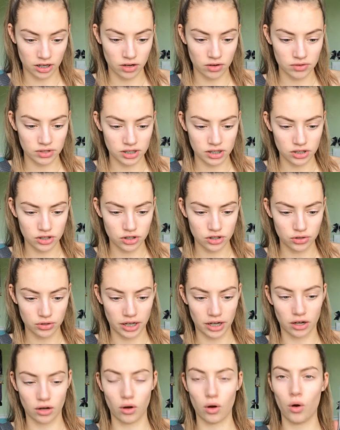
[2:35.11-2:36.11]
goes into
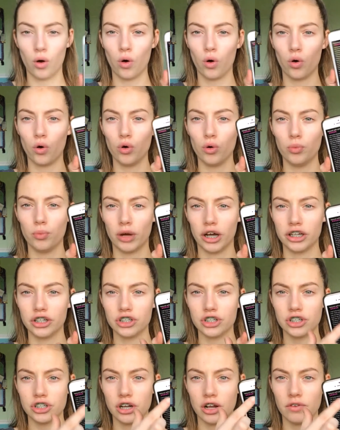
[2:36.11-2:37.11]
like a whole bunch